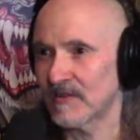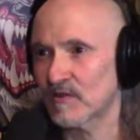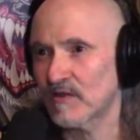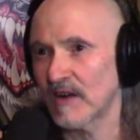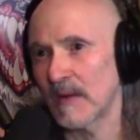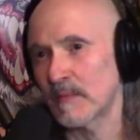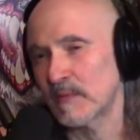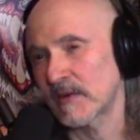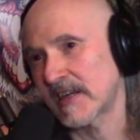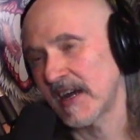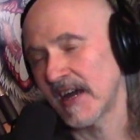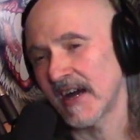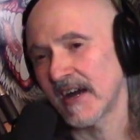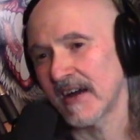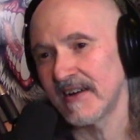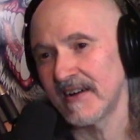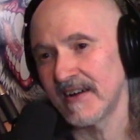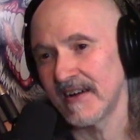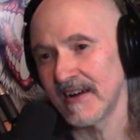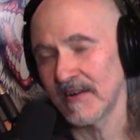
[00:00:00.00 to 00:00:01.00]

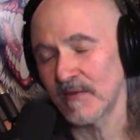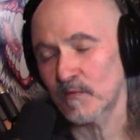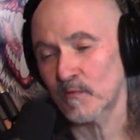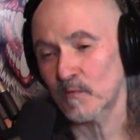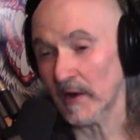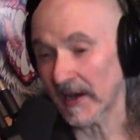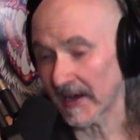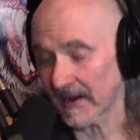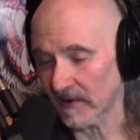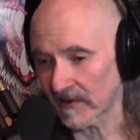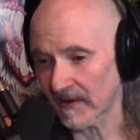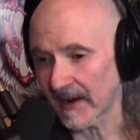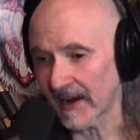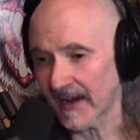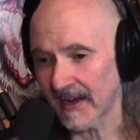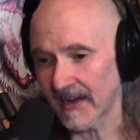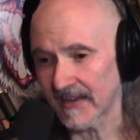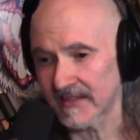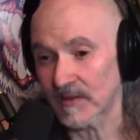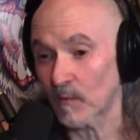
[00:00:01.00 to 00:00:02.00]
Tropicana,
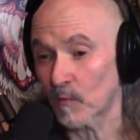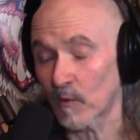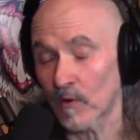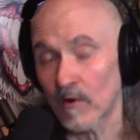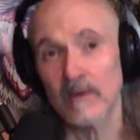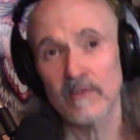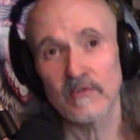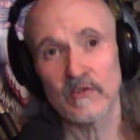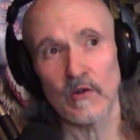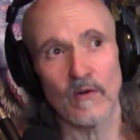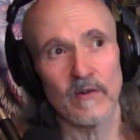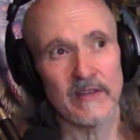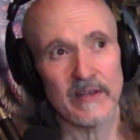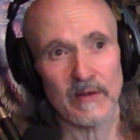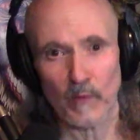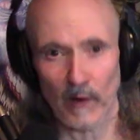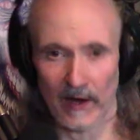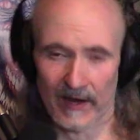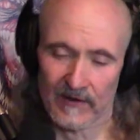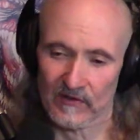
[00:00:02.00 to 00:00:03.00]
Raiderhead, the world's only
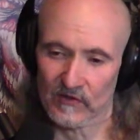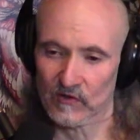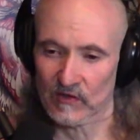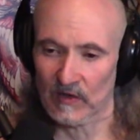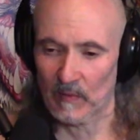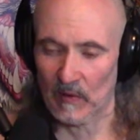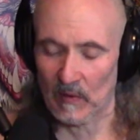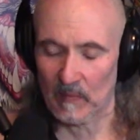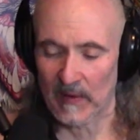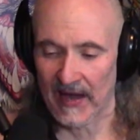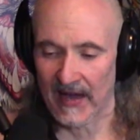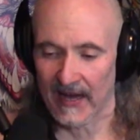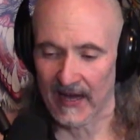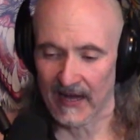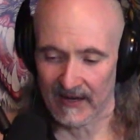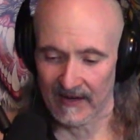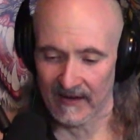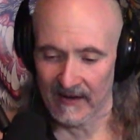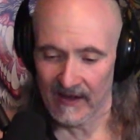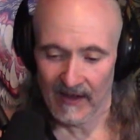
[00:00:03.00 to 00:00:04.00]
Raiders tribute
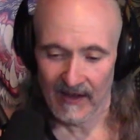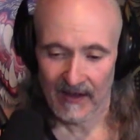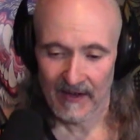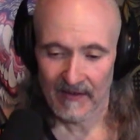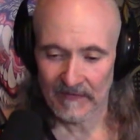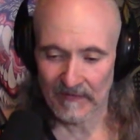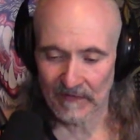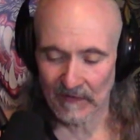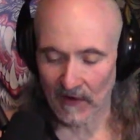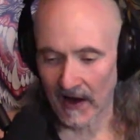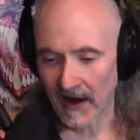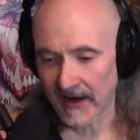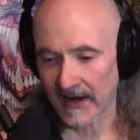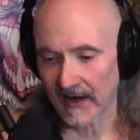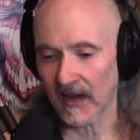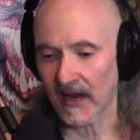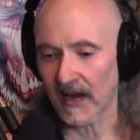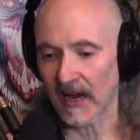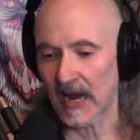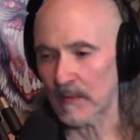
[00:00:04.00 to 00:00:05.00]
band,
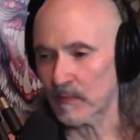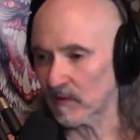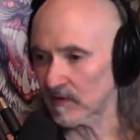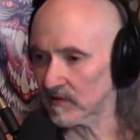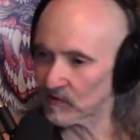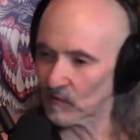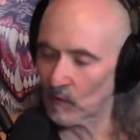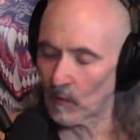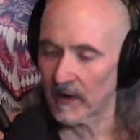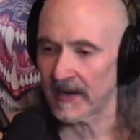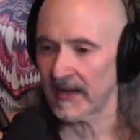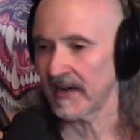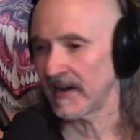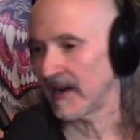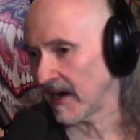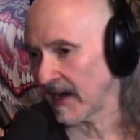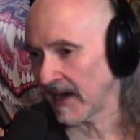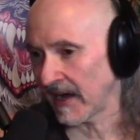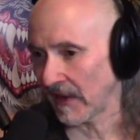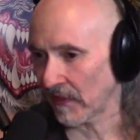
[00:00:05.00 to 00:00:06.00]
Friday, April
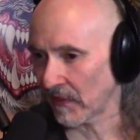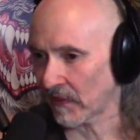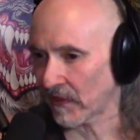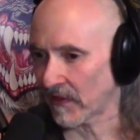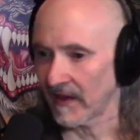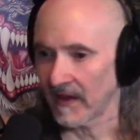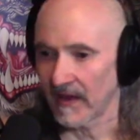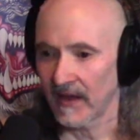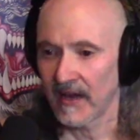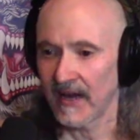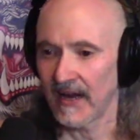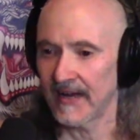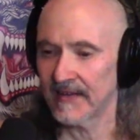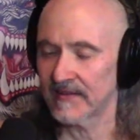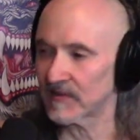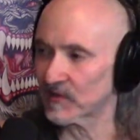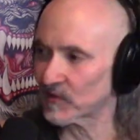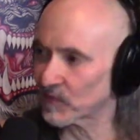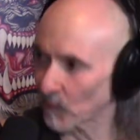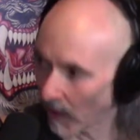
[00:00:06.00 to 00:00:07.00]
twenty-ninth
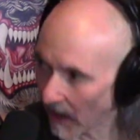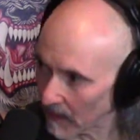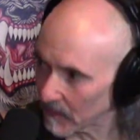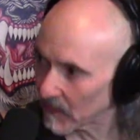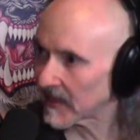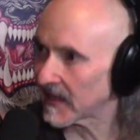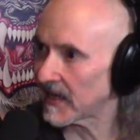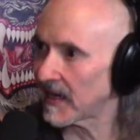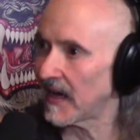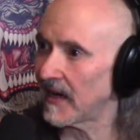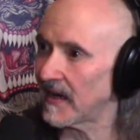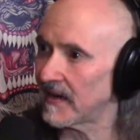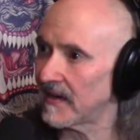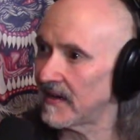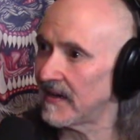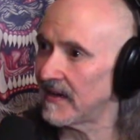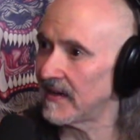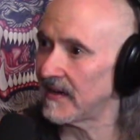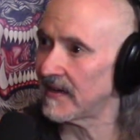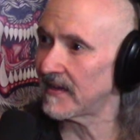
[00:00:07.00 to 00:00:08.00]
at the
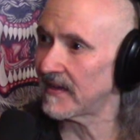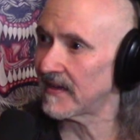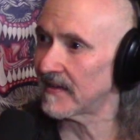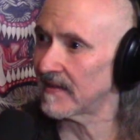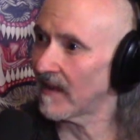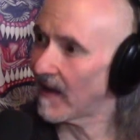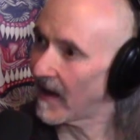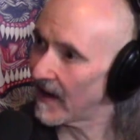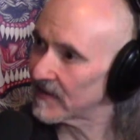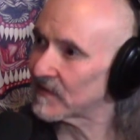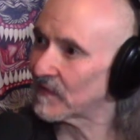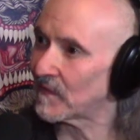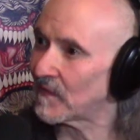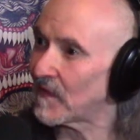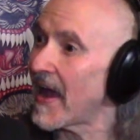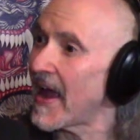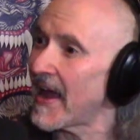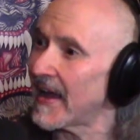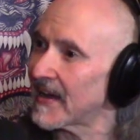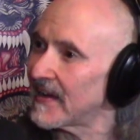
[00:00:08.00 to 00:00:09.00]
Tropicana in Las
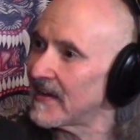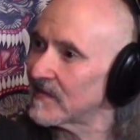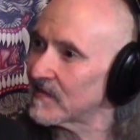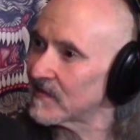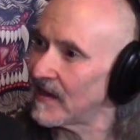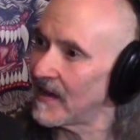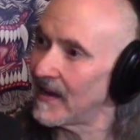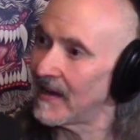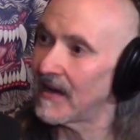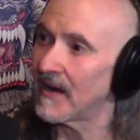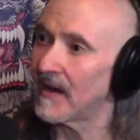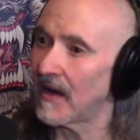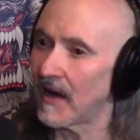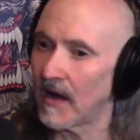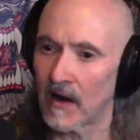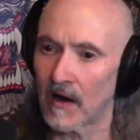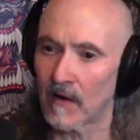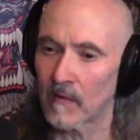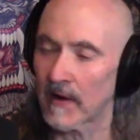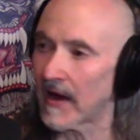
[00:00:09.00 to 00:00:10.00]
Vegas uh,
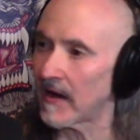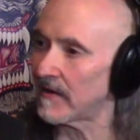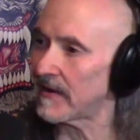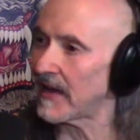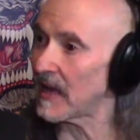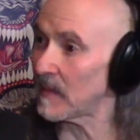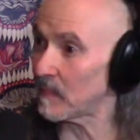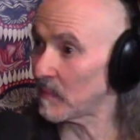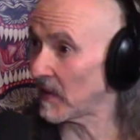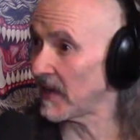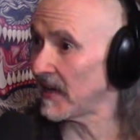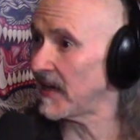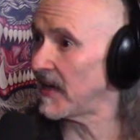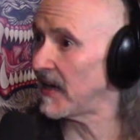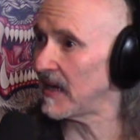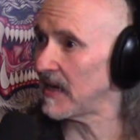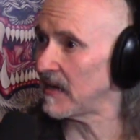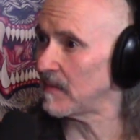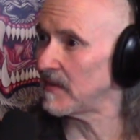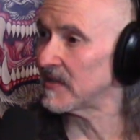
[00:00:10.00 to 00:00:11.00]
around eight p
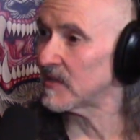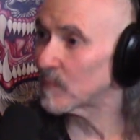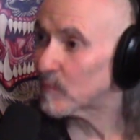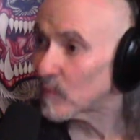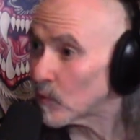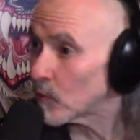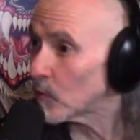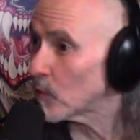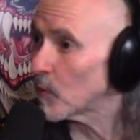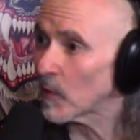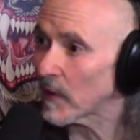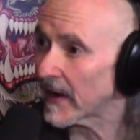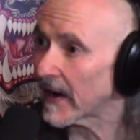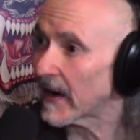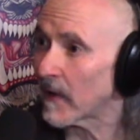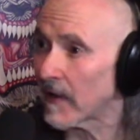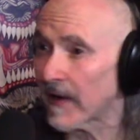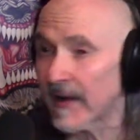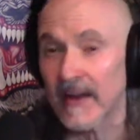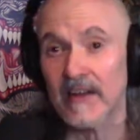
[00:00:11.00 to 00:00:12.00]
m in the pool
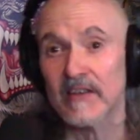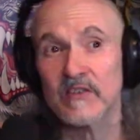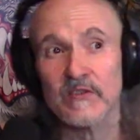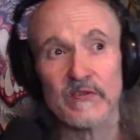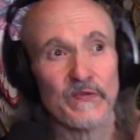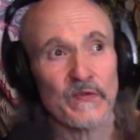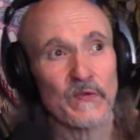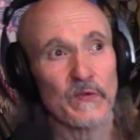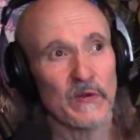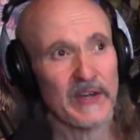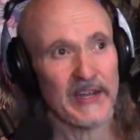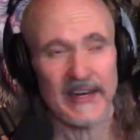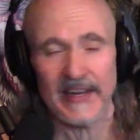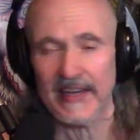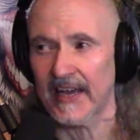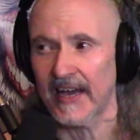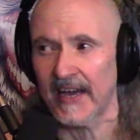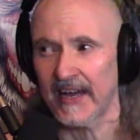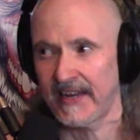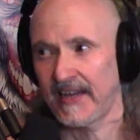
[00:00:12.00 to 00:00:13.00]
area. It's free to
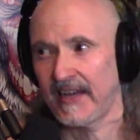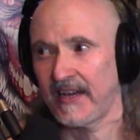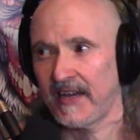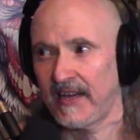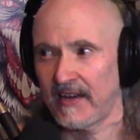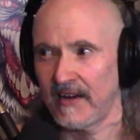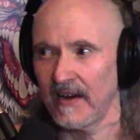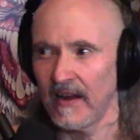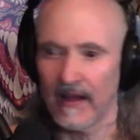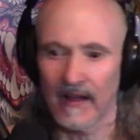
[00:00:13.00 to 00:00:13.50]
get in.